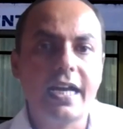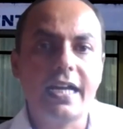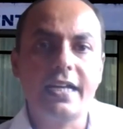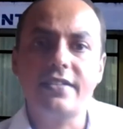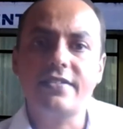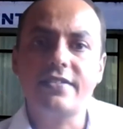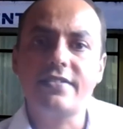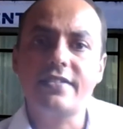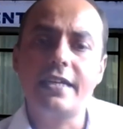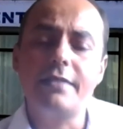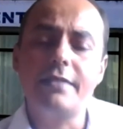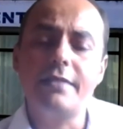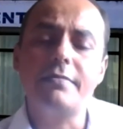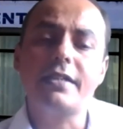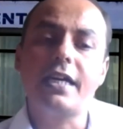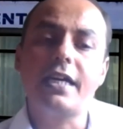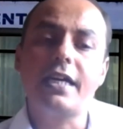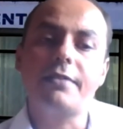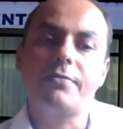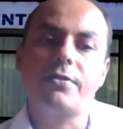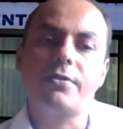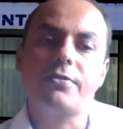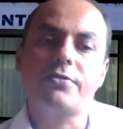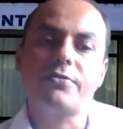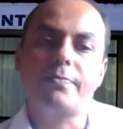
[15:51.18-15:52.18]
and the same
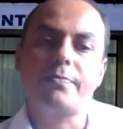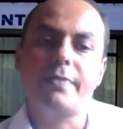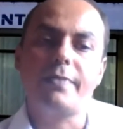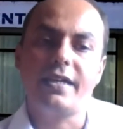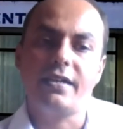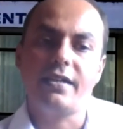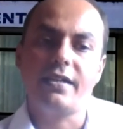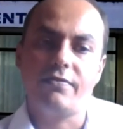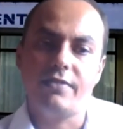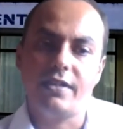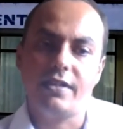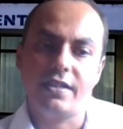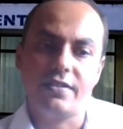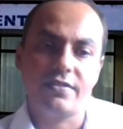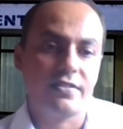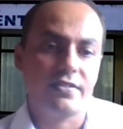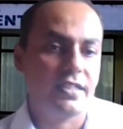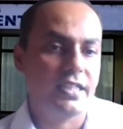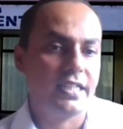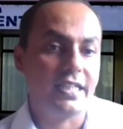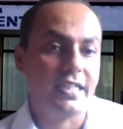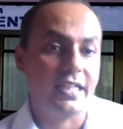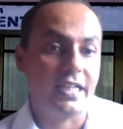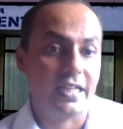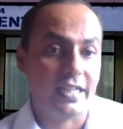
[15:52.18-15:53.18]
type of spike we are
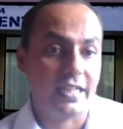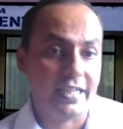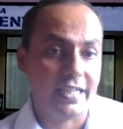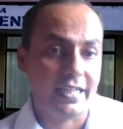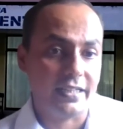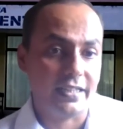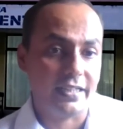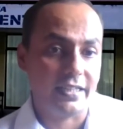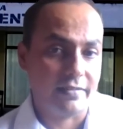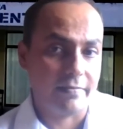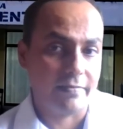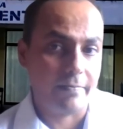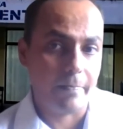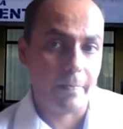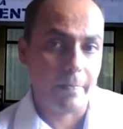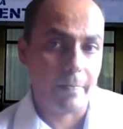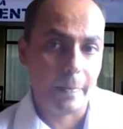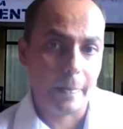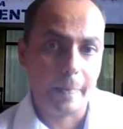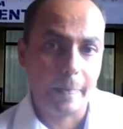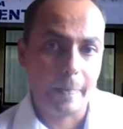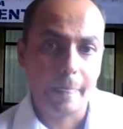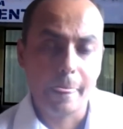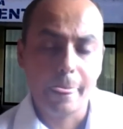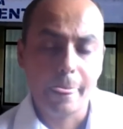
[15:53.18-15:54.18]
seeing again.
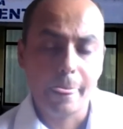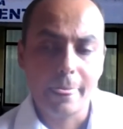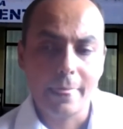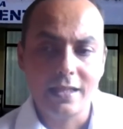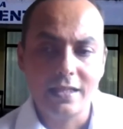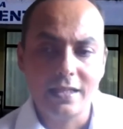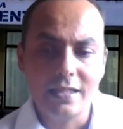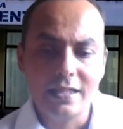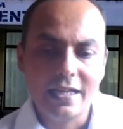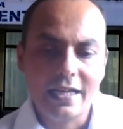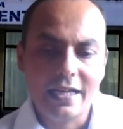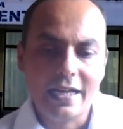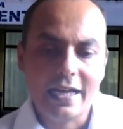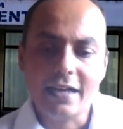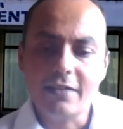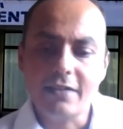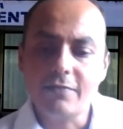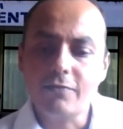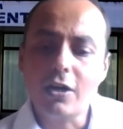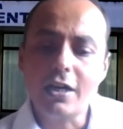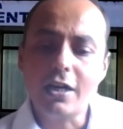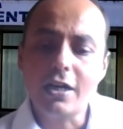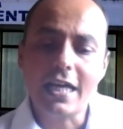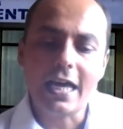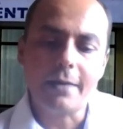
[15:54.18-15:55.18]

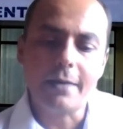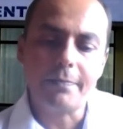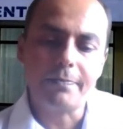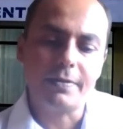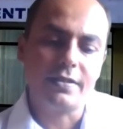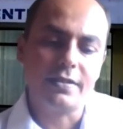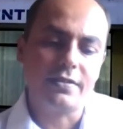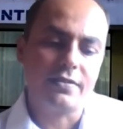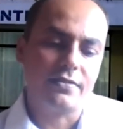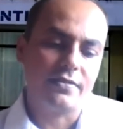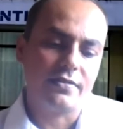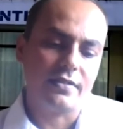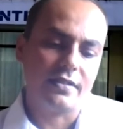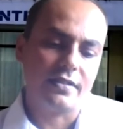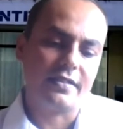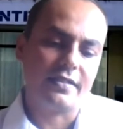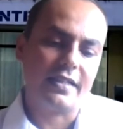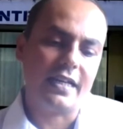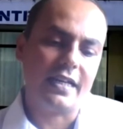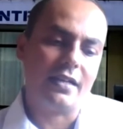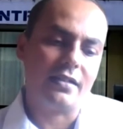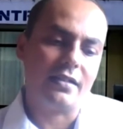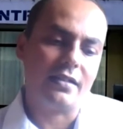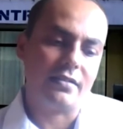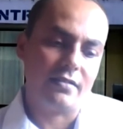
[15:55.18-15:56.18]
And what happens is
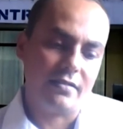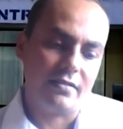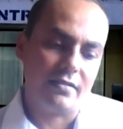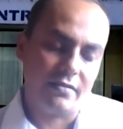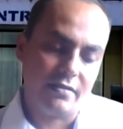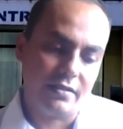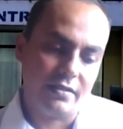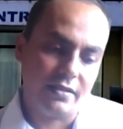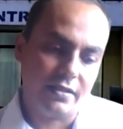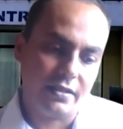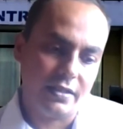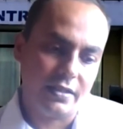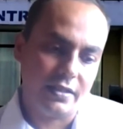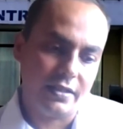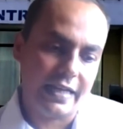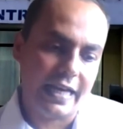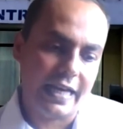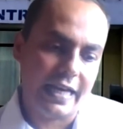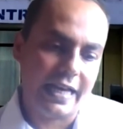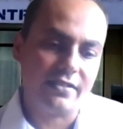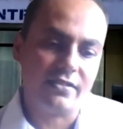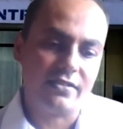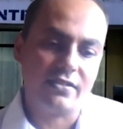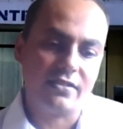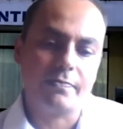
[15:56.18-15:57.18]
that
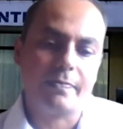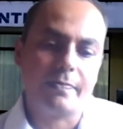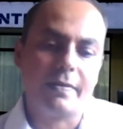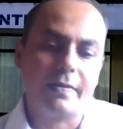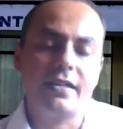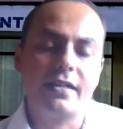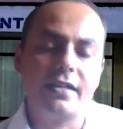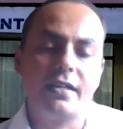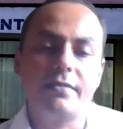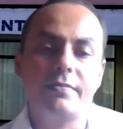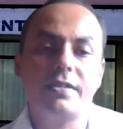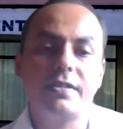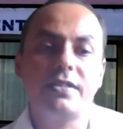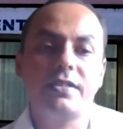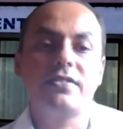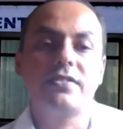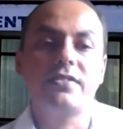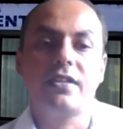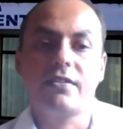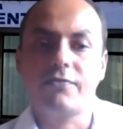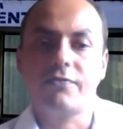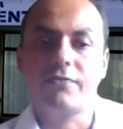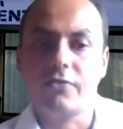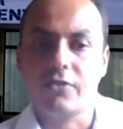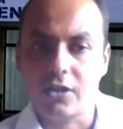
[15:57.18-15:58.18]
as this pandemic is
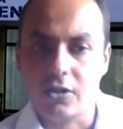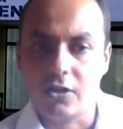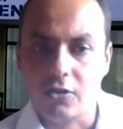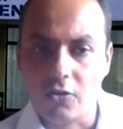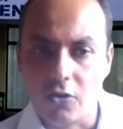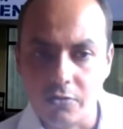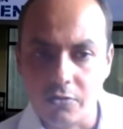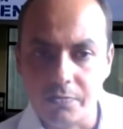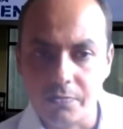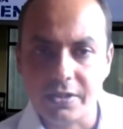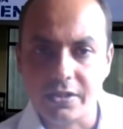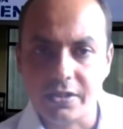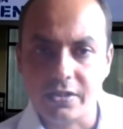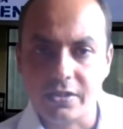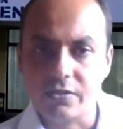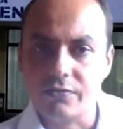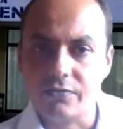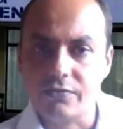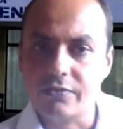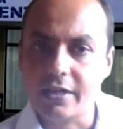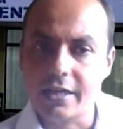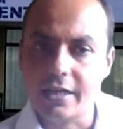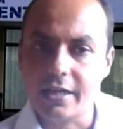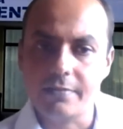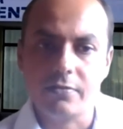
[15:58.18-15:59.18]
there for a long period
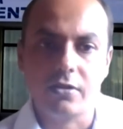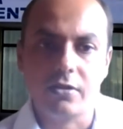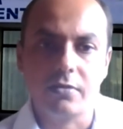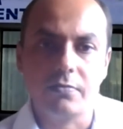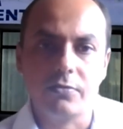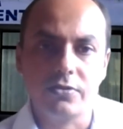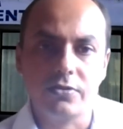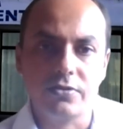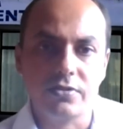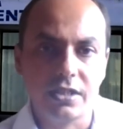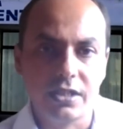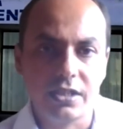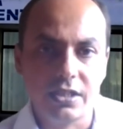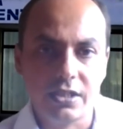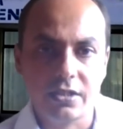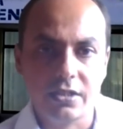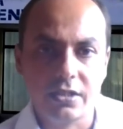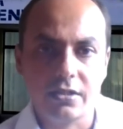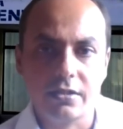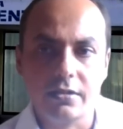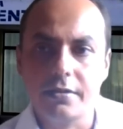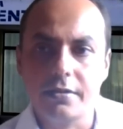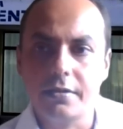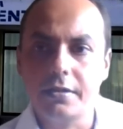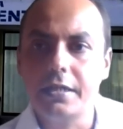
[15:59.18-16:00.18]
of time, almost a year,